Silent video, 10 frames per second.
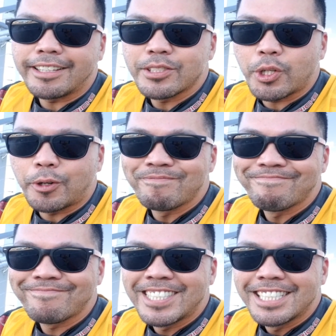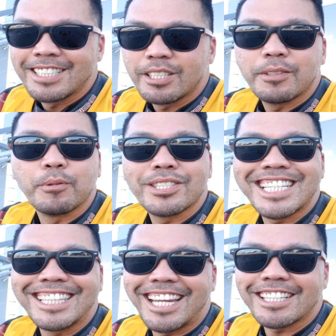So we'll see you
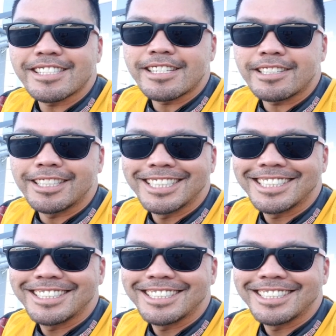in the next session.